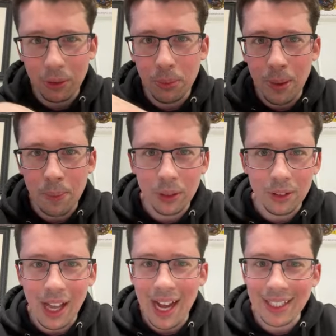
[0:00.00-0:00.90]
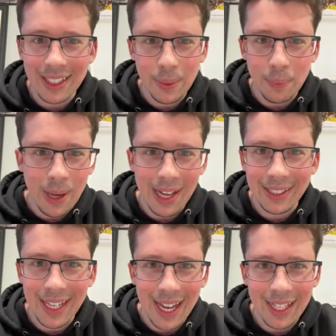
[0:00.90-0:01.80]
remember Locked In
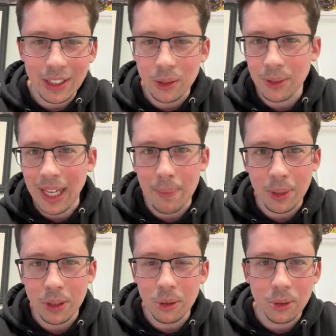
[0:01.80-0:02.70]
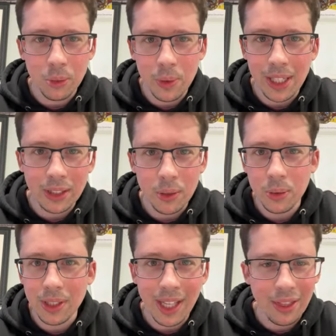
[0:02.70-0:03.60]
Podcast, three episodes a week,
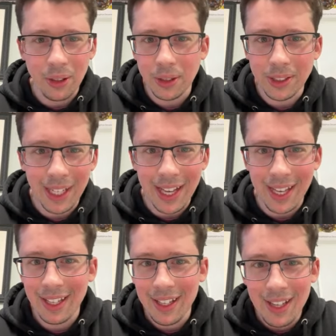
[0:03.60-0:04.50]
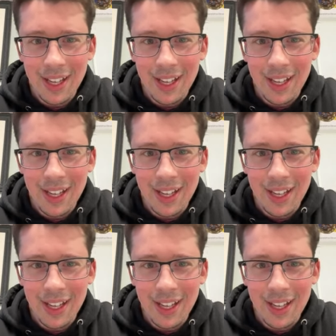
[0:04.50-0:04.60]
Tuesday, Thursday,